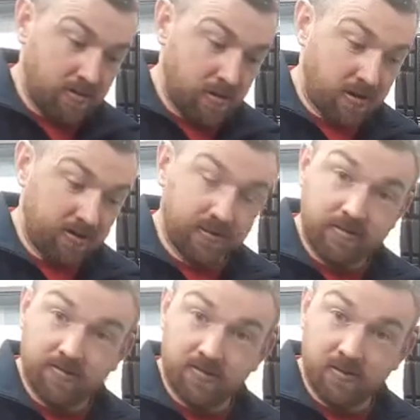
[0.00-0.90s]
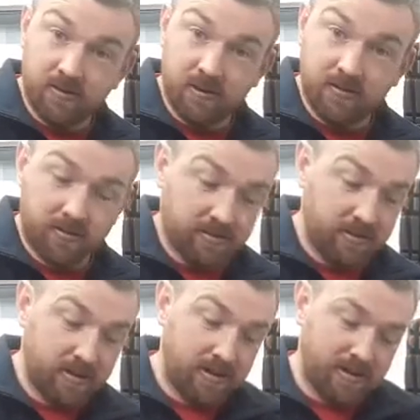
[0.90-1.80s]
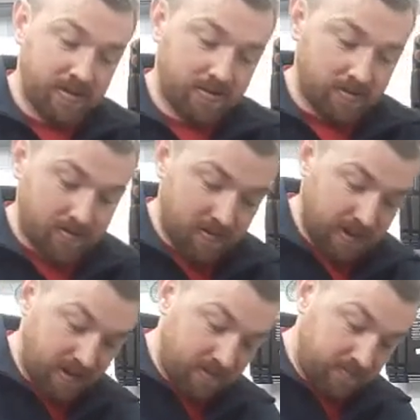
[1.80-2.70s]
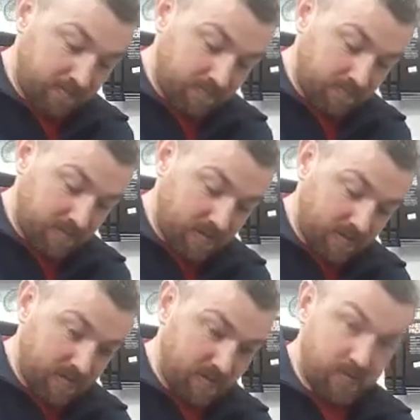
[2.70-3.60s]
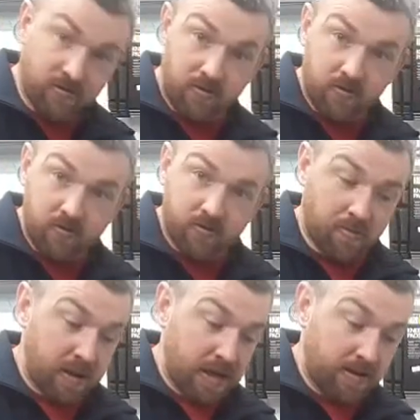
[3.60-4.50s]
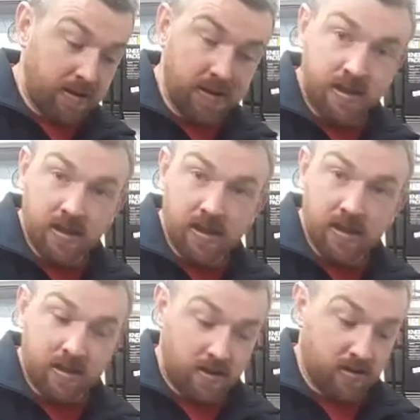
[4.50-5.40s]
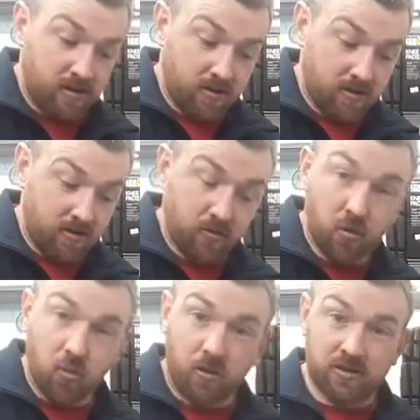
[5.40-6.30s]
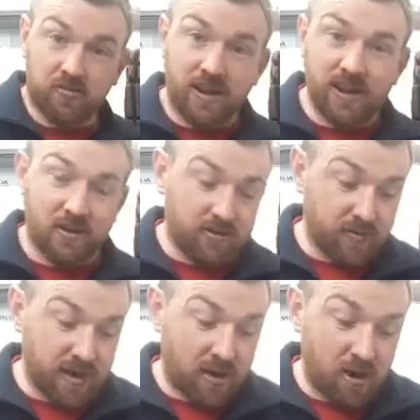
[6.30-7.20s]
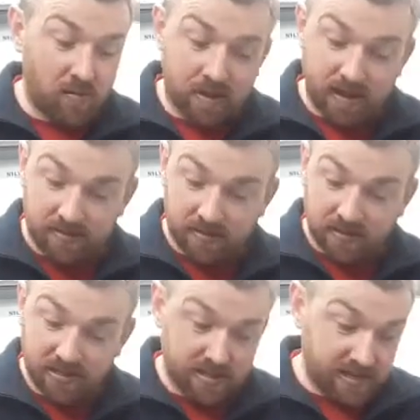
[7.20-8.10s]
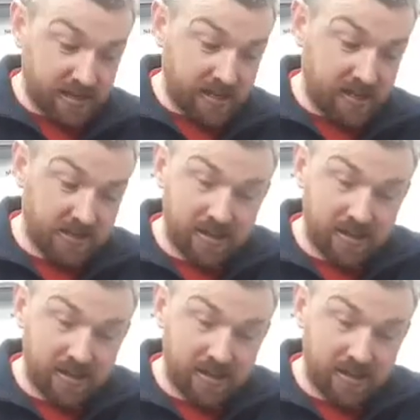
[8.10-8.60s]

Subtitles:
pot on it, or you can use the pan. Now the solo one's very good. It's very compact, as you can see.